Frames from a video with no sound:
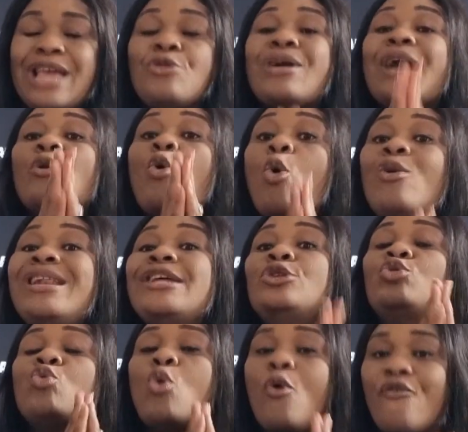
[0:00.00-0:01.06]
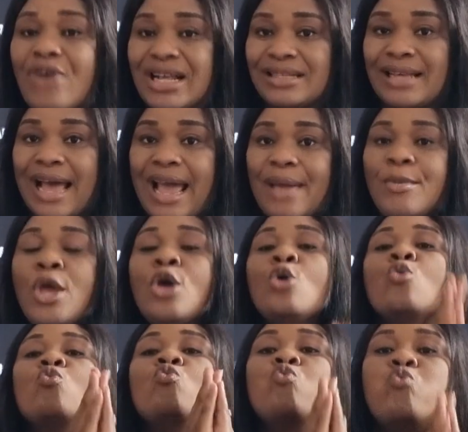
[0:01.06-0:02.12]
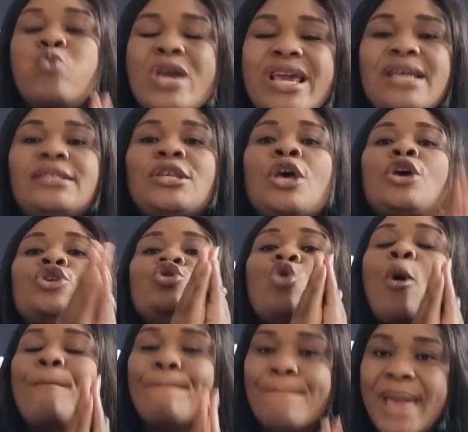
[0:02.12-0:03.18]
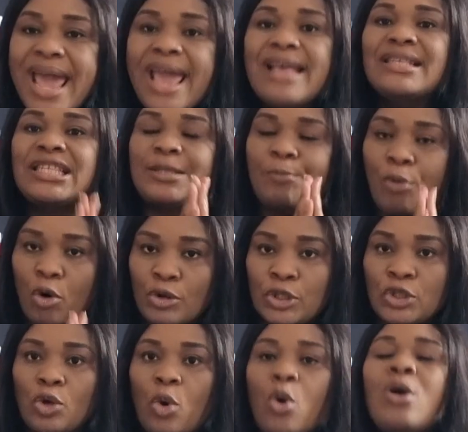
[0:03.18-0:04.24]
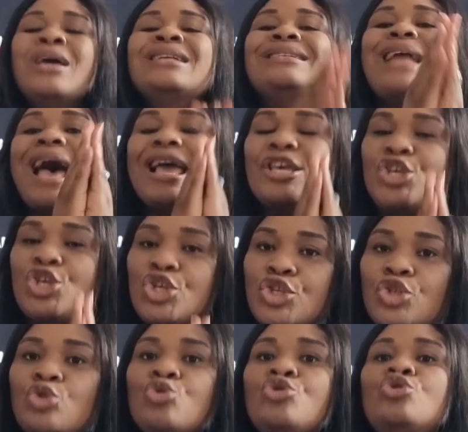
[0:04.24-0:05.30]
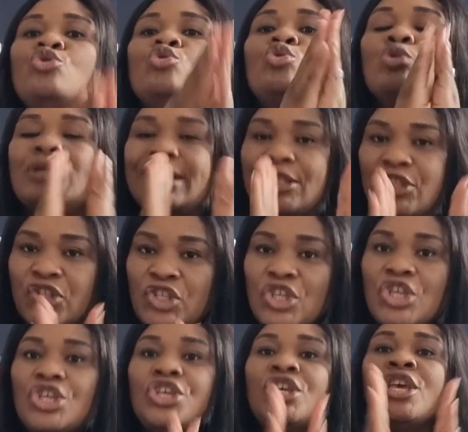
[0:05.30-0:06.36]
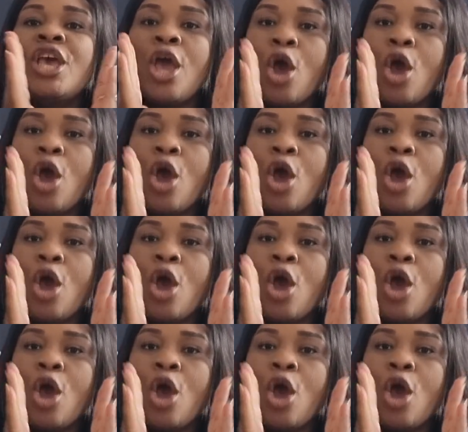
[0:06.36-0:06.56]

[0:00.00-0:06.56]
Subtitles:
You can only do overtime with your main sponsor that issue you COS.